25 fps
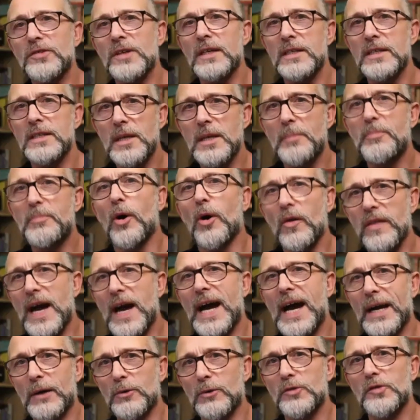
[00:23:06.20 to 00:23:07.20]
You bought the
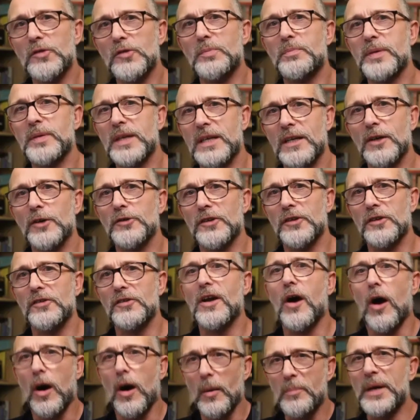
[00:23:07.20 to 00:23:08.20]
house because it's got
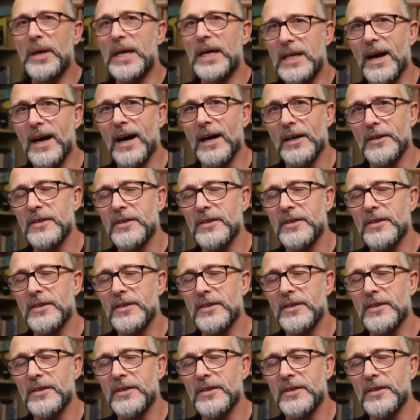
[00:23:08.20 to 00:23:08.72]
a big garden,